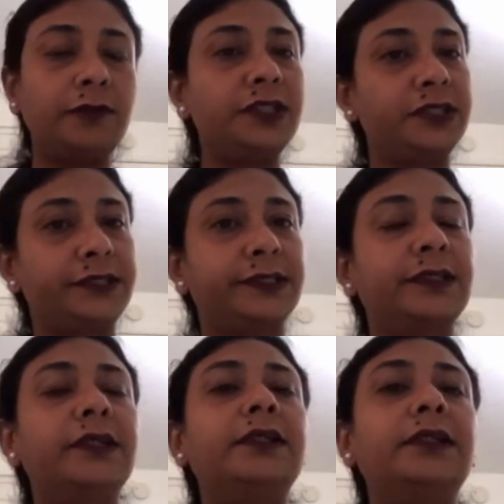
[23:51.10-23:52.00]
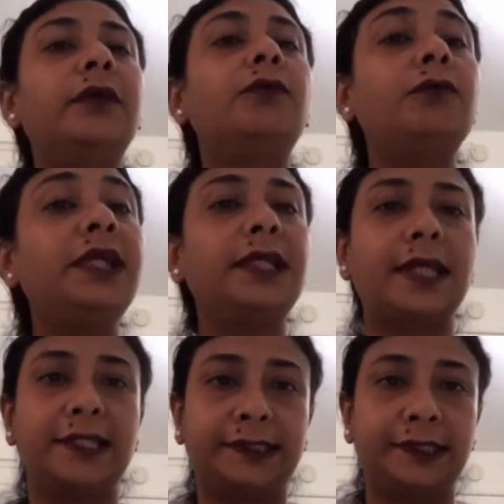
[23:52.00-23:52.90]
which is the weak
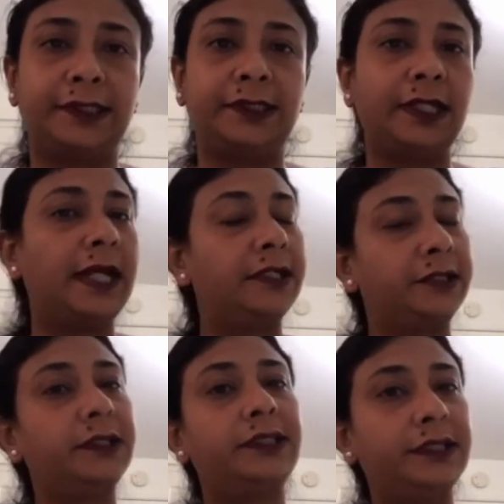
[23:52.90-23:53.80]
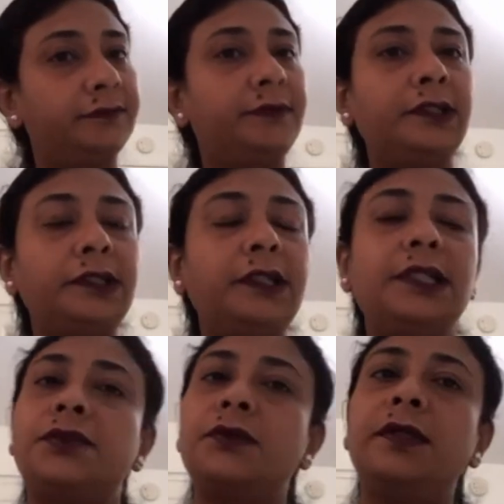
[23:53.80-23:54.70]
acid, and
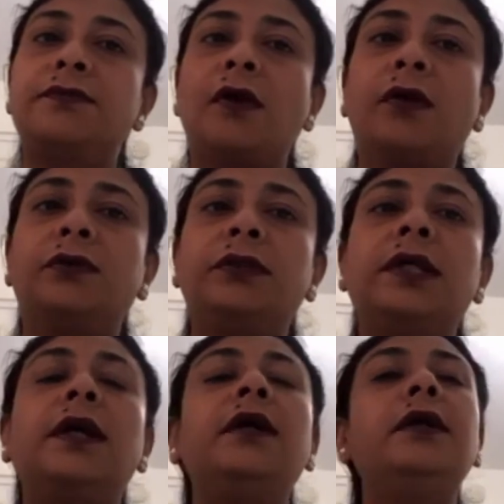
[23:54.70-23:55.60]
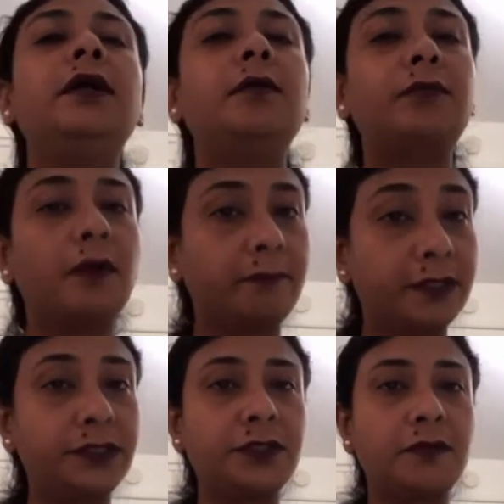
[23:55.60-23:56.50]
definitely it will follow the
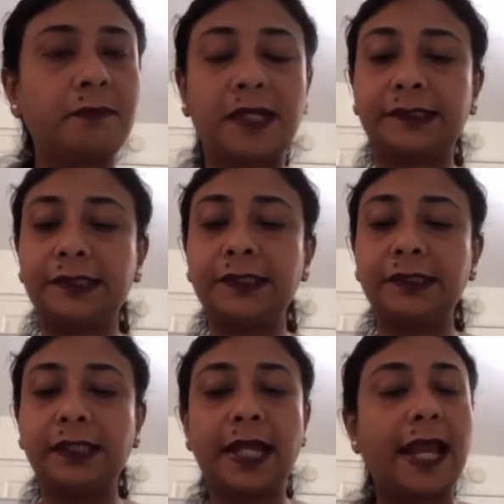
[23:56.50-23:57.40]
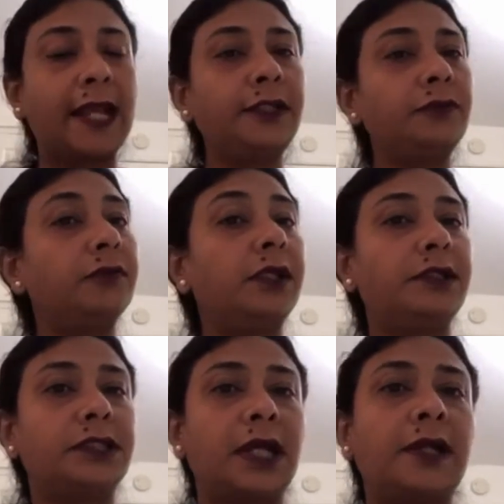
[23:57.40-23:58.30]
property of acid and will
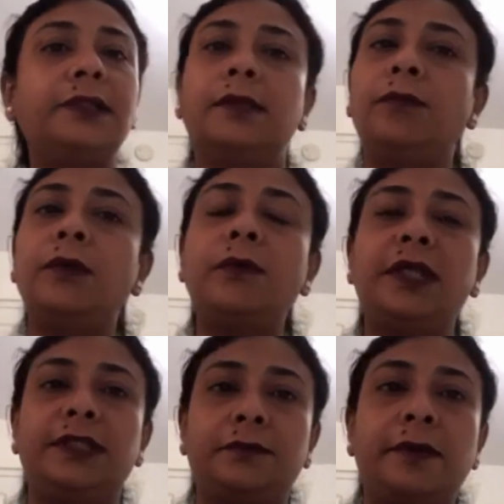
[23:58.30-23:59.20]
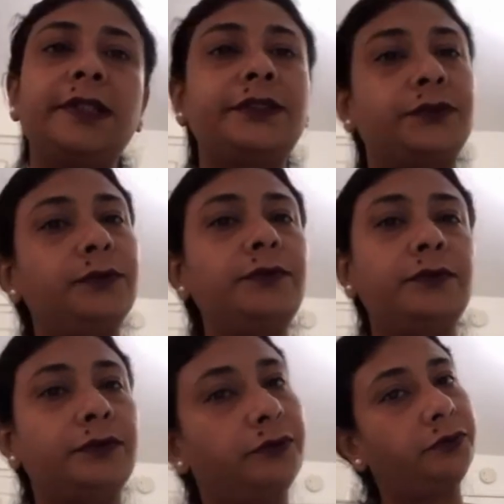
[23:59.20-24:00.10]
turn the blue litmus to
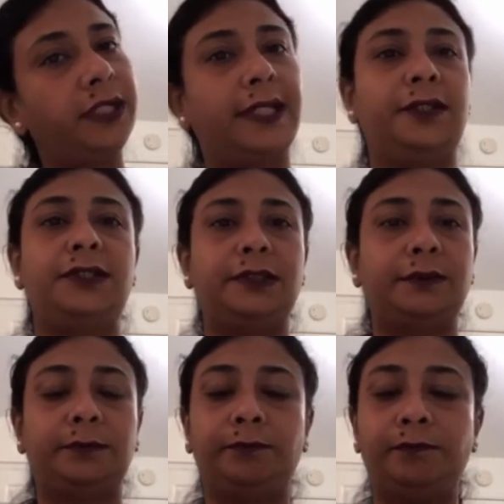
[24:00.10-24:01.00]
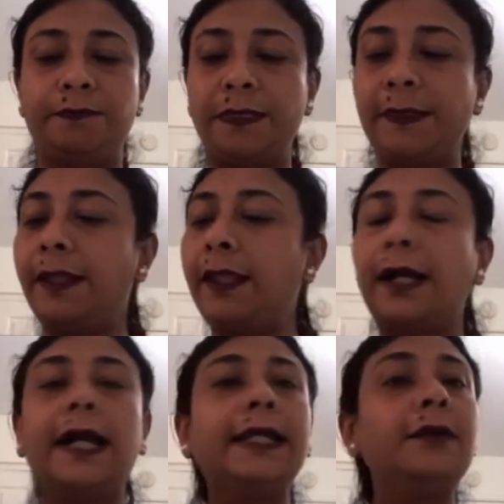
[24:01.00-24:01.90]
red.
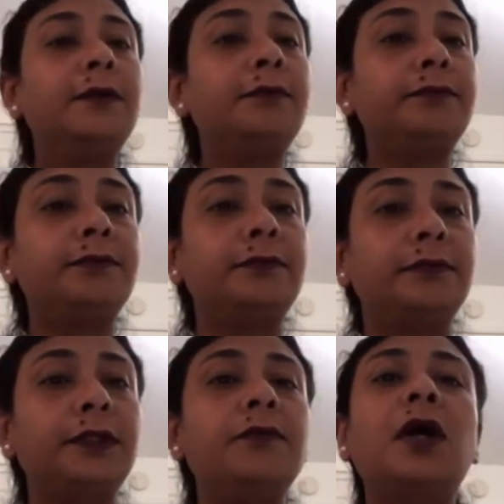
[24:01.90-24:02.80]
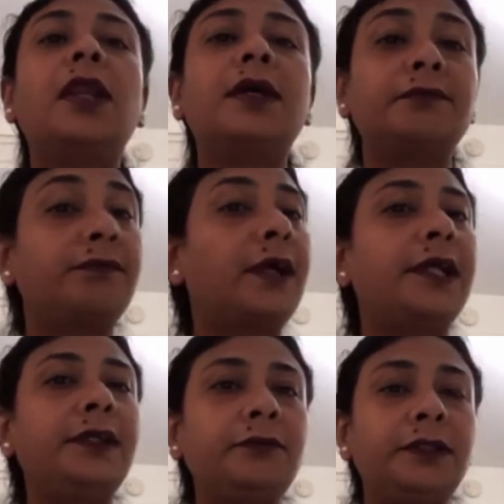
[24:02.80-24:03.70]
I hope you all are
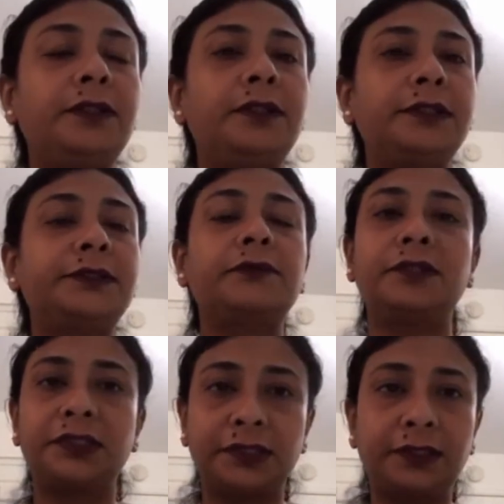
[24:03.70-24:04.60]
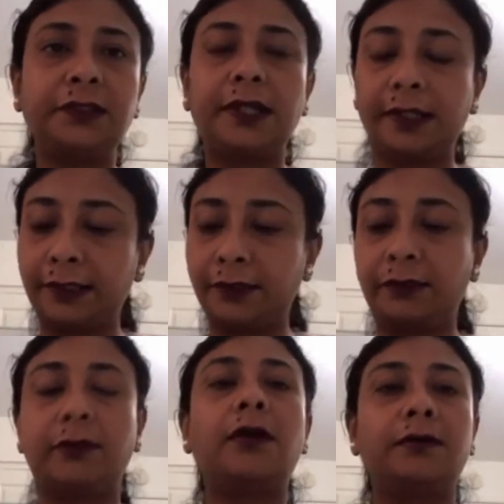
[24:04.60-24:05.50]
fine with this question and
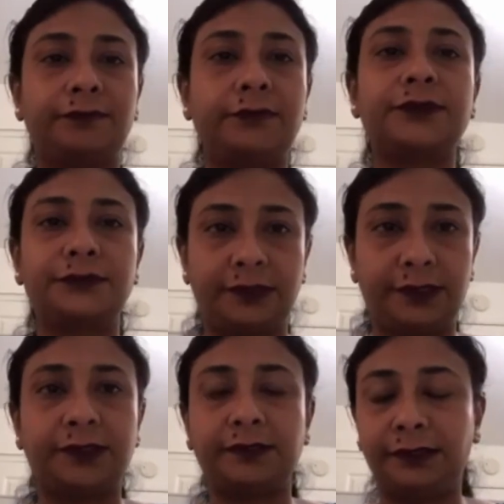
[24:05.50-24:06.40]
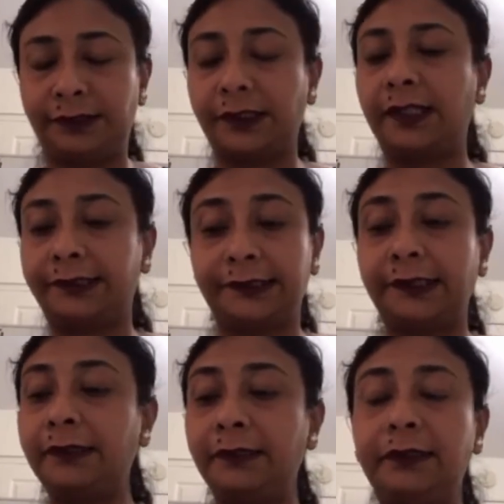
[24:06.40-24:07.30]
of course with its
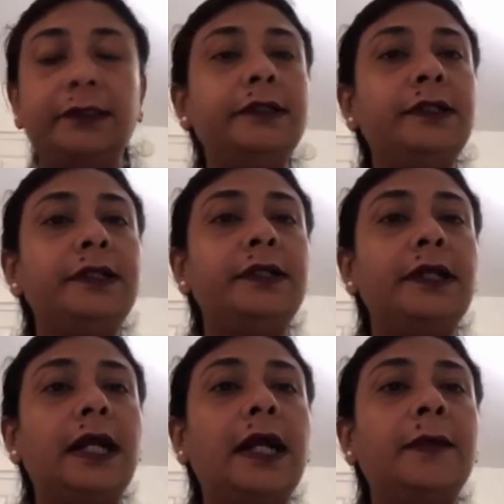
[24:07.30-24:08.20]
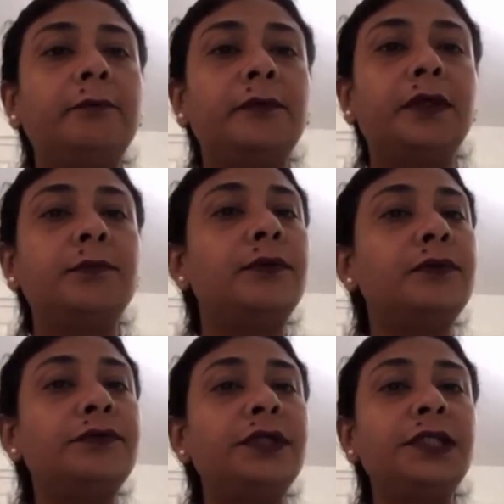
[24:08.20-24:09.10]
answer. I'm
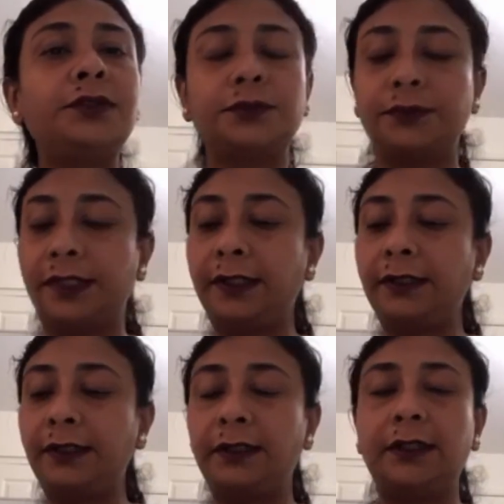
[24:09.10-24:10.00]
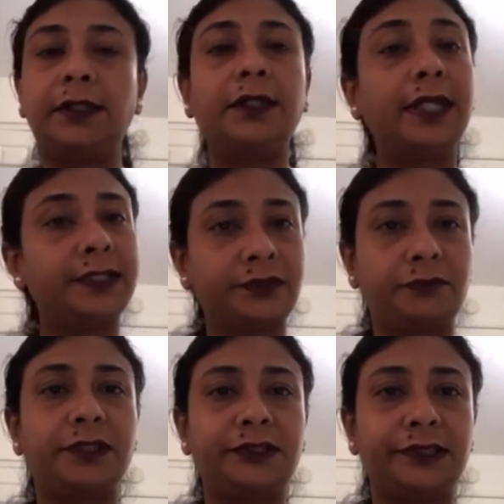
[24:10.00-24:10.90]
moving to the next
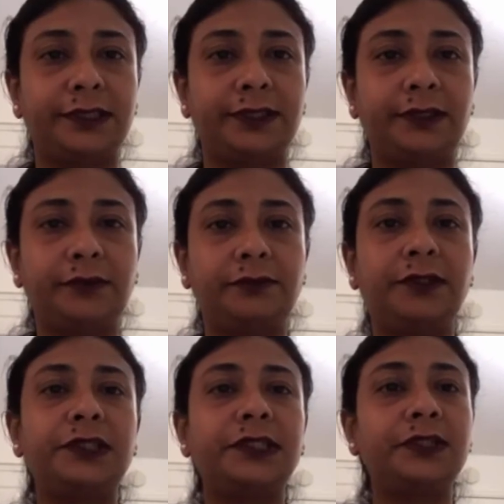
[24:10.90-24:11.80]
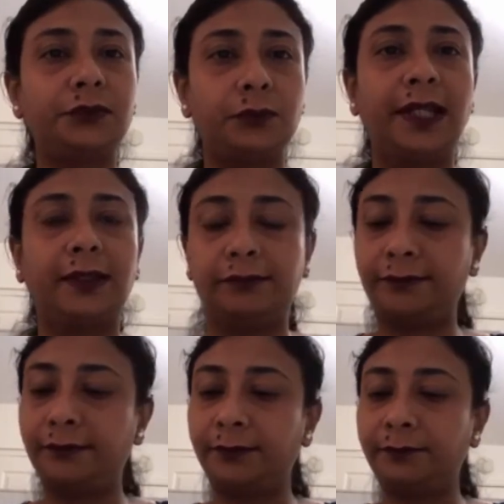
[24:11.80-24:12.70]
question, question 12.